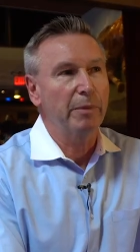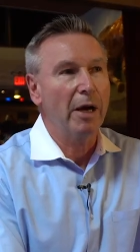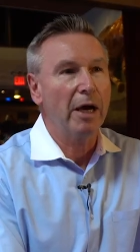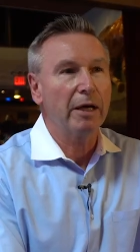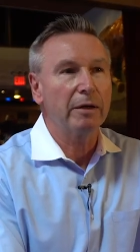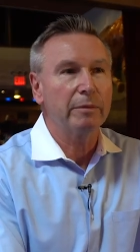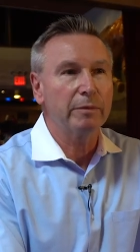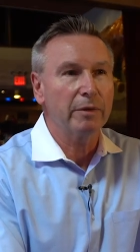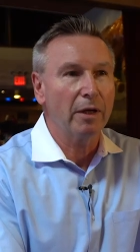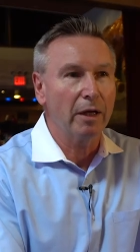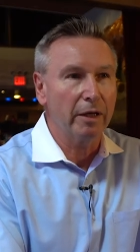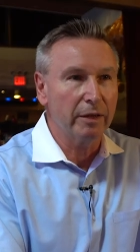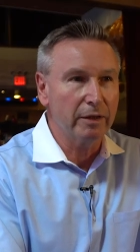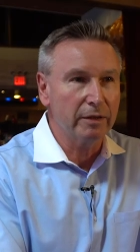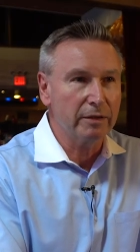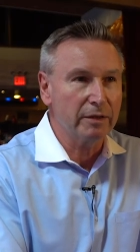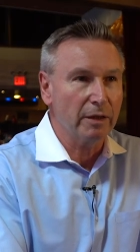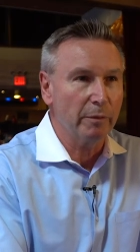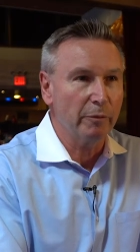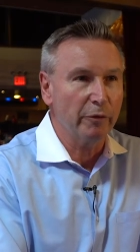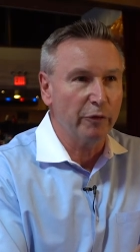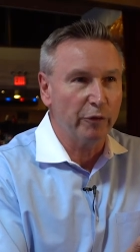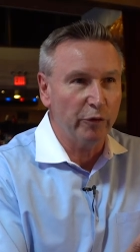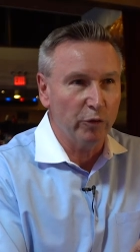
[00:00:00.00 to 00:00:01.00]
Bottom line
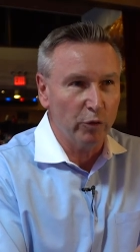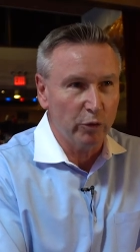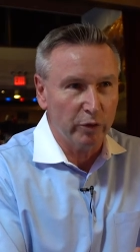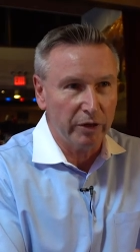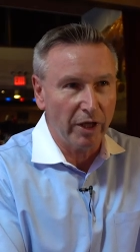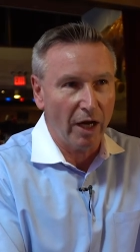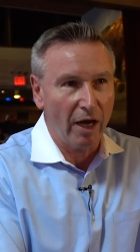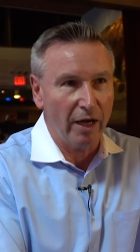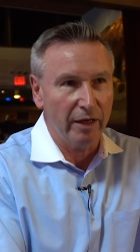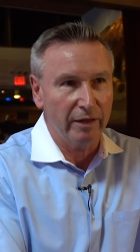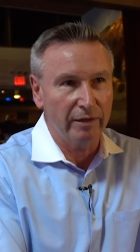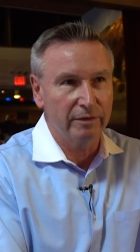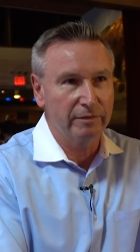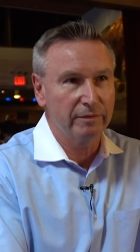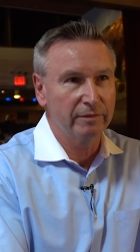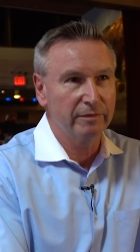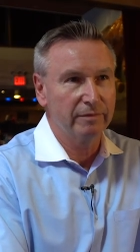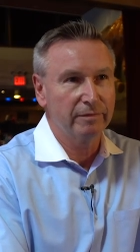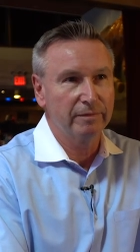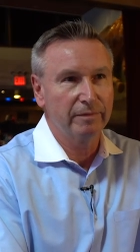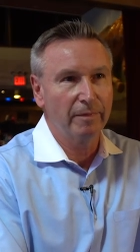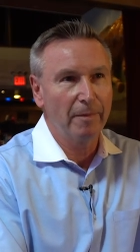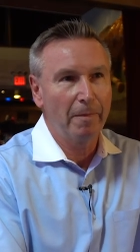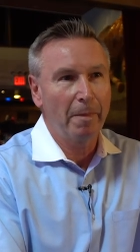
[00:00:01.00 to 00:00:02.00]
is I'm a food guy.
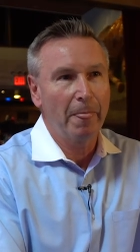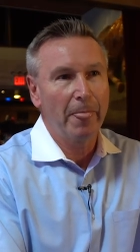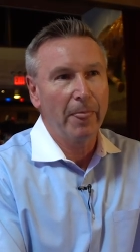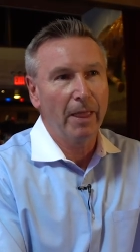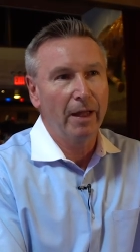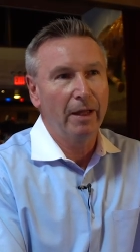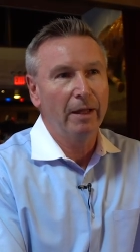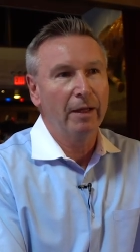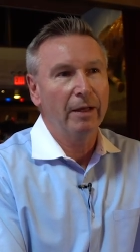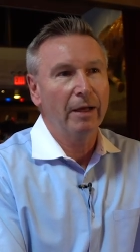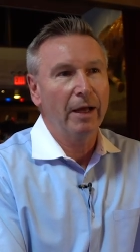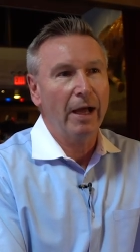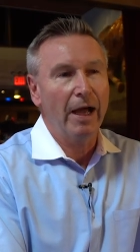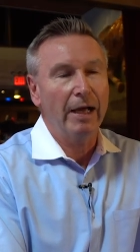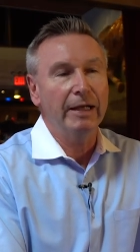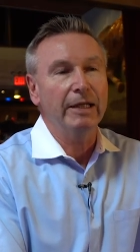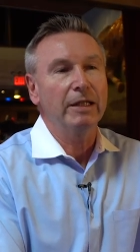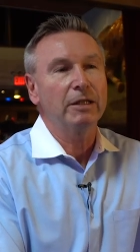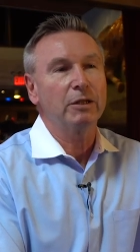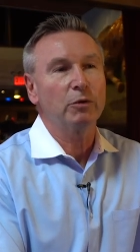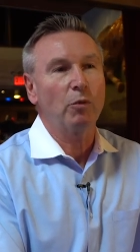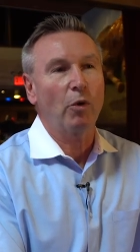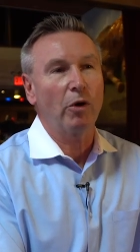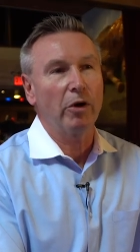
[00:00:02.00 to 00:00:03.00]
I
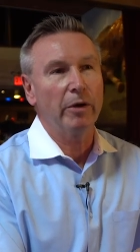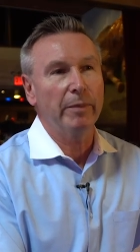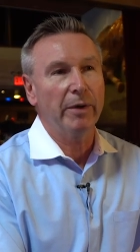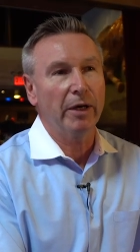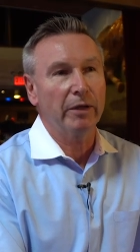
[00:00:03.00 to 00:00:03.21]
need to worry